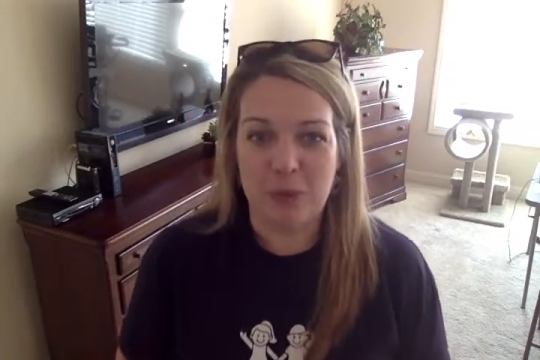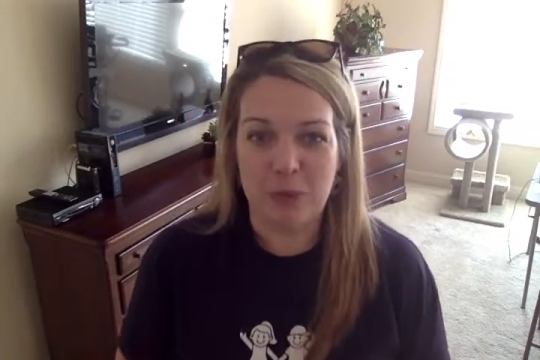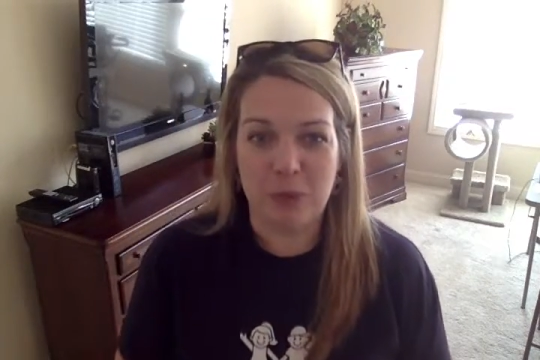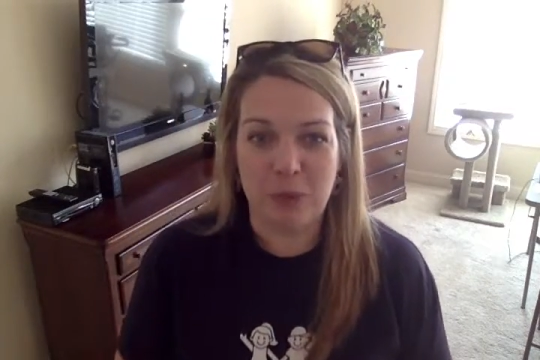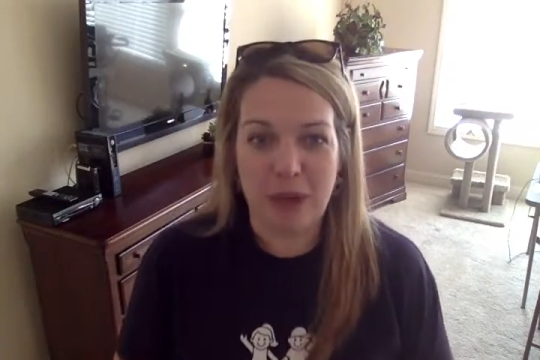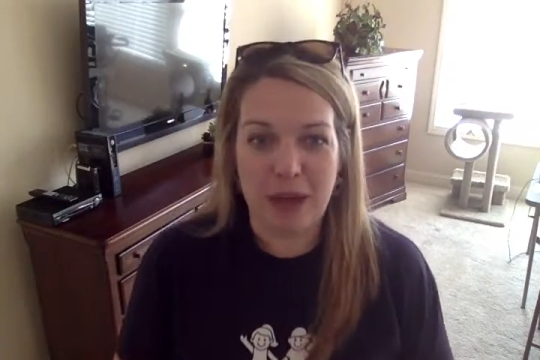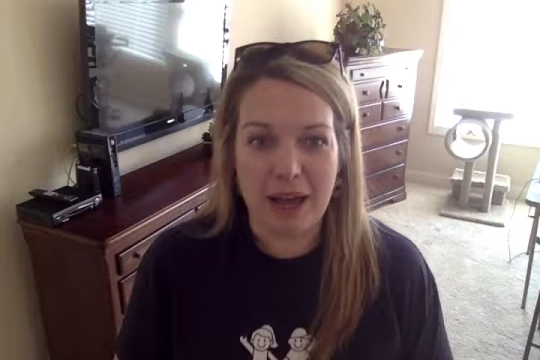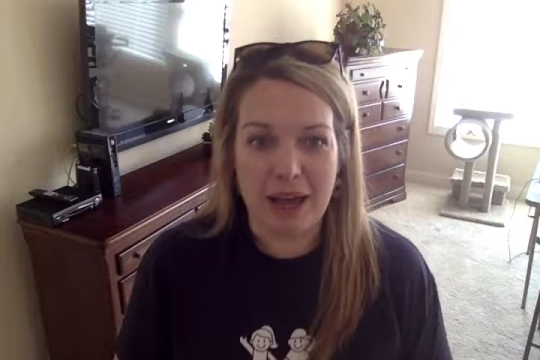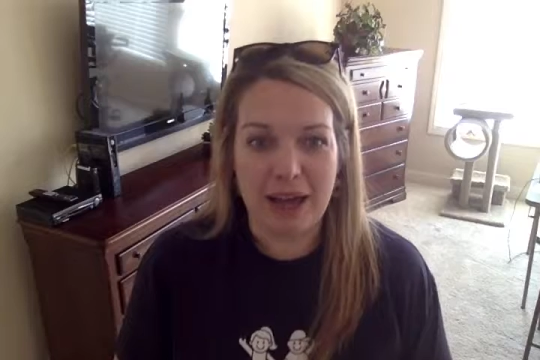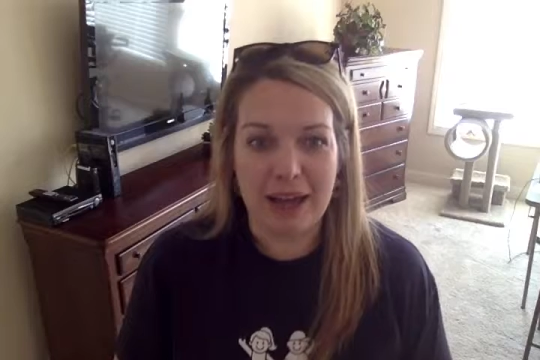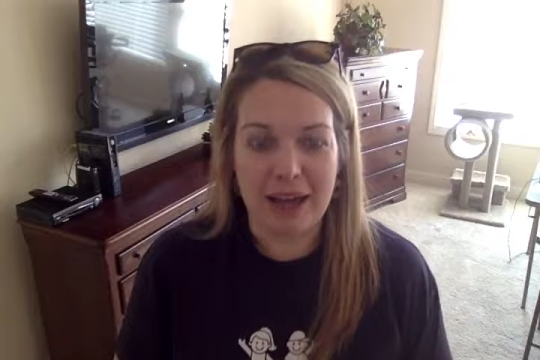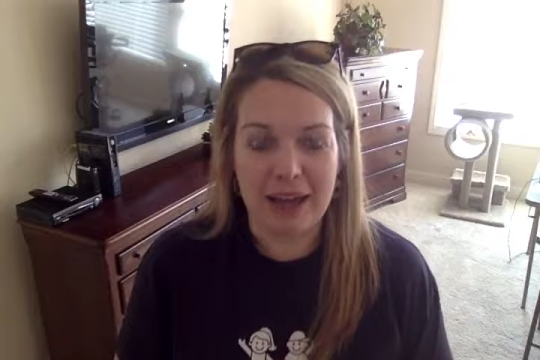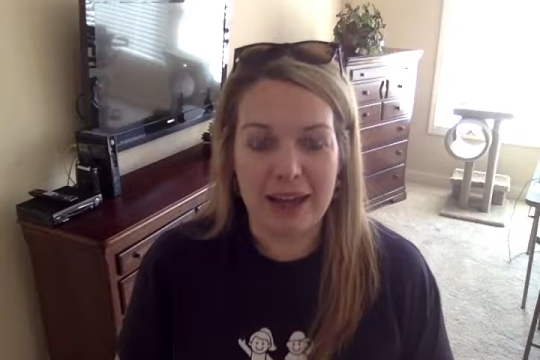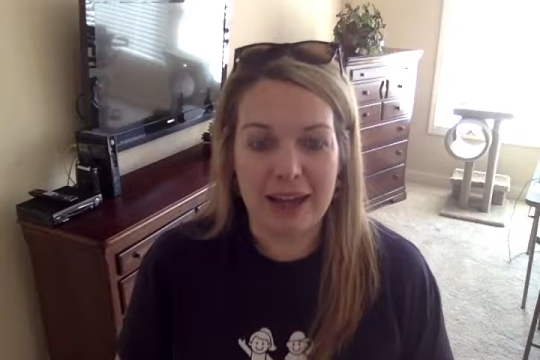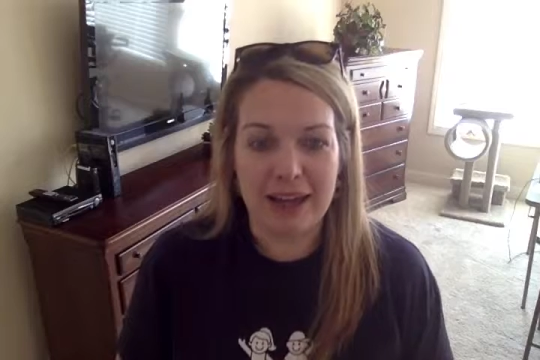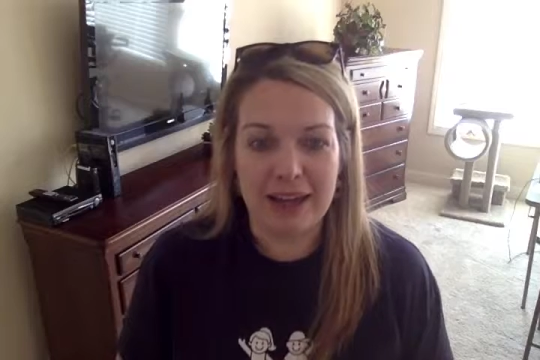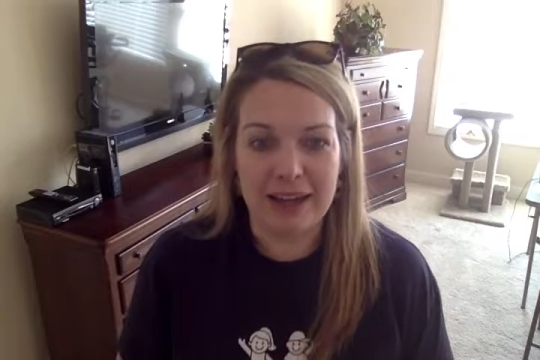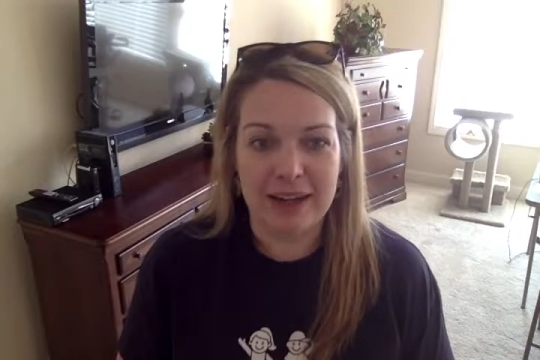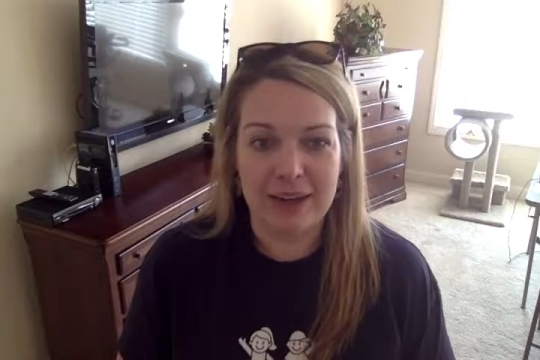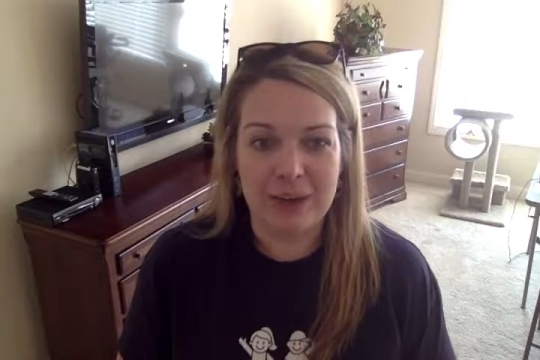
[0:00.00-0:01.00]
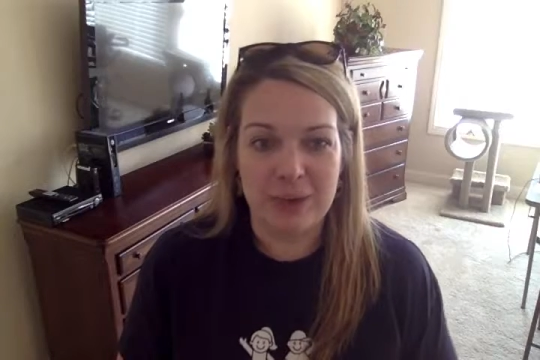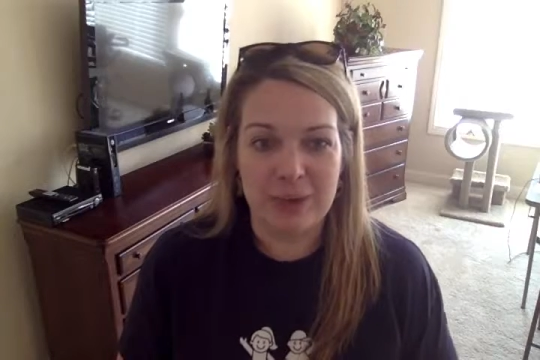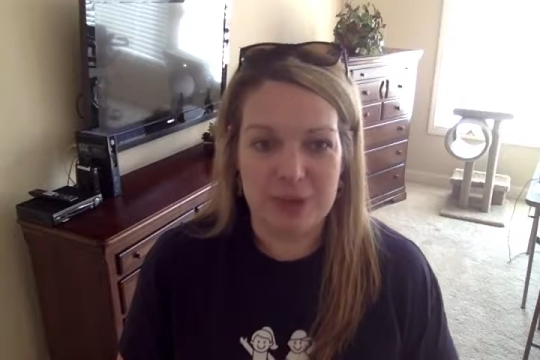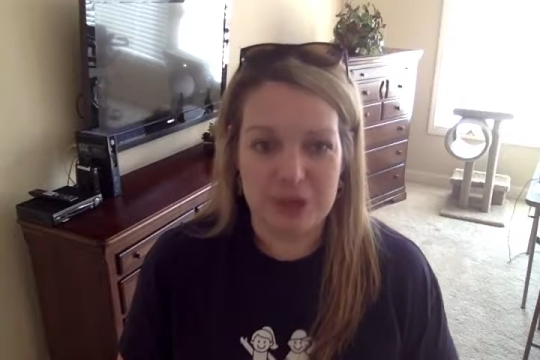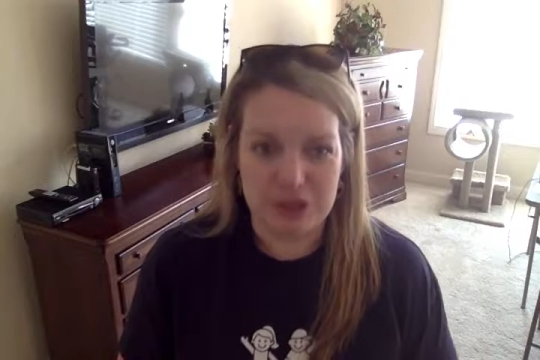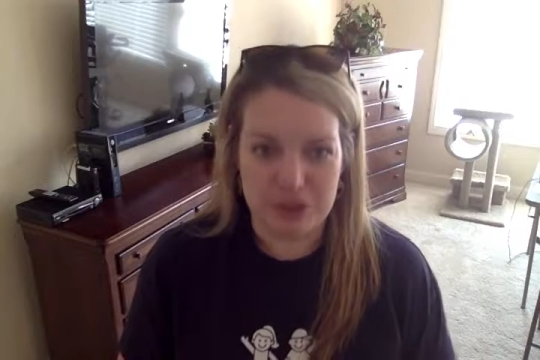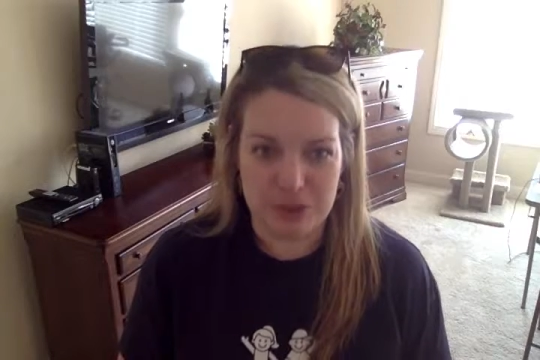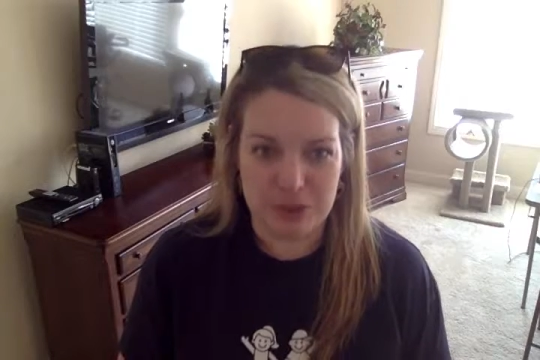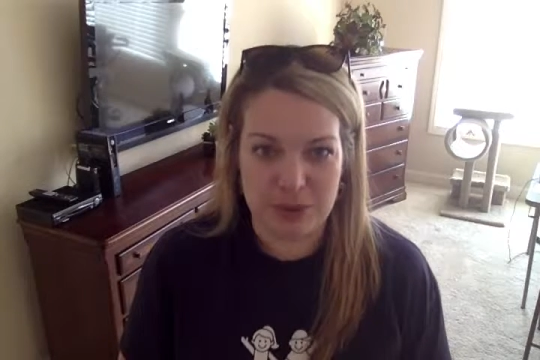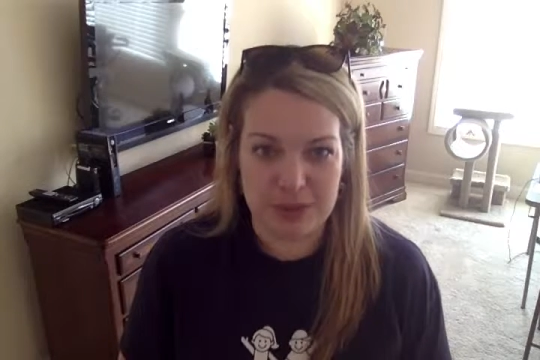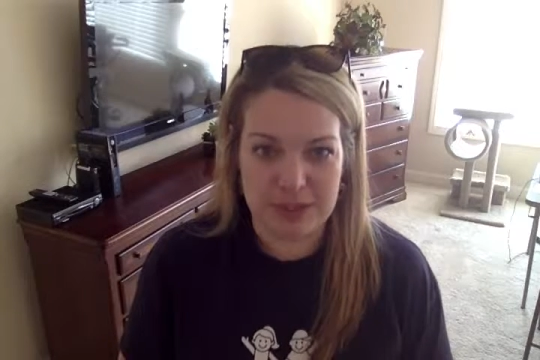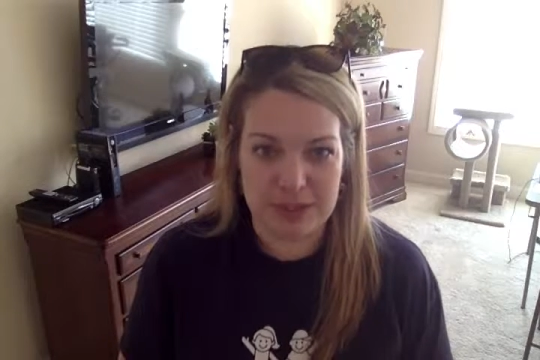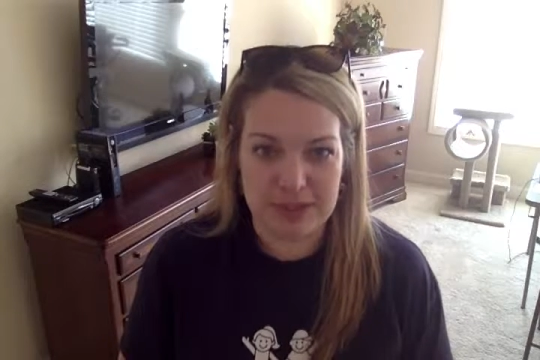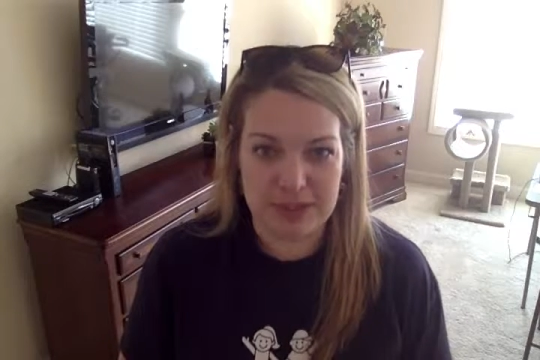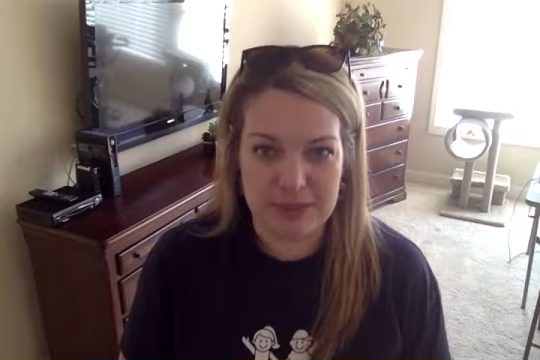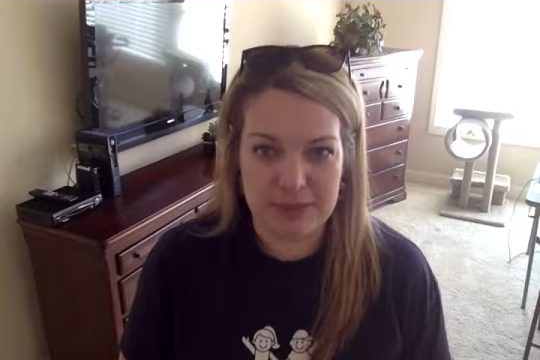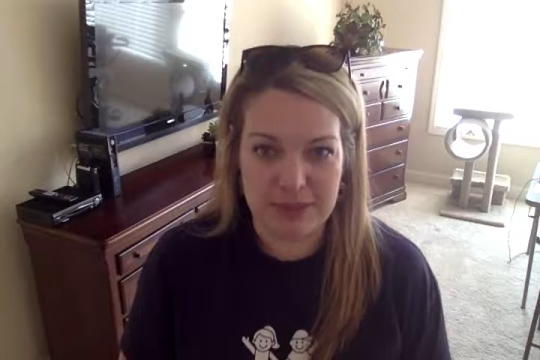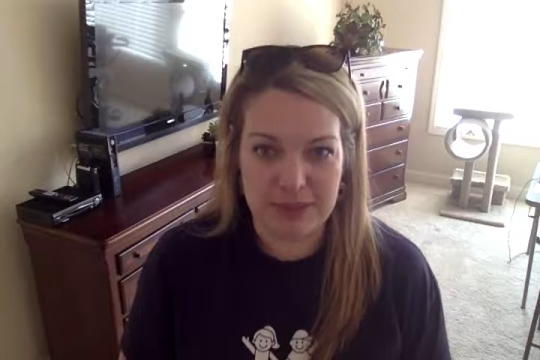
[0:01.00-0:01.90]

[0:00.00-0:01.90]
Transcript: why we do this,